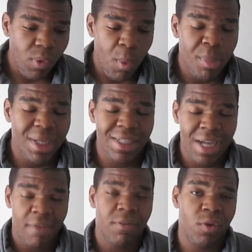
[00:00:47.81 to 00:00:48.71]
But
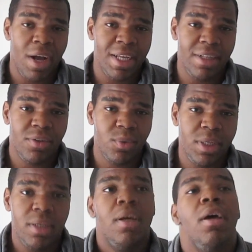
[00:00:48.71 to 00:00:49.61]
diving right into
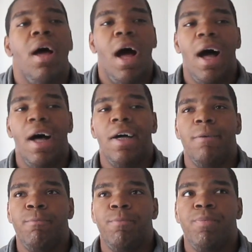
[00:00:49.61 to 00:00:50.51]
it,
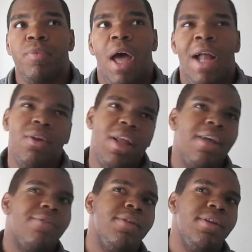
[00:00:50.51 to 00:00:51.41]
I know
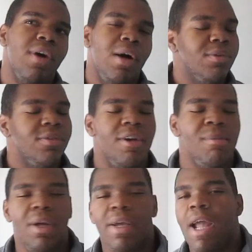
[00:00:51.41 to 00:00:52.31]
last video I was just talking
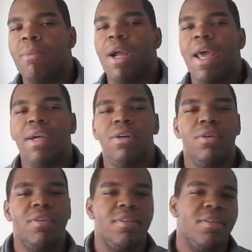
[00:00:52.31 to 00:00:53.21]
about camera
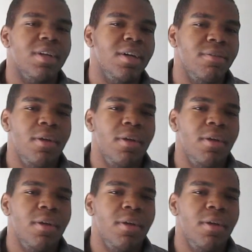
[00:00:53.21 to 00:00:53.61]
angles and stuff.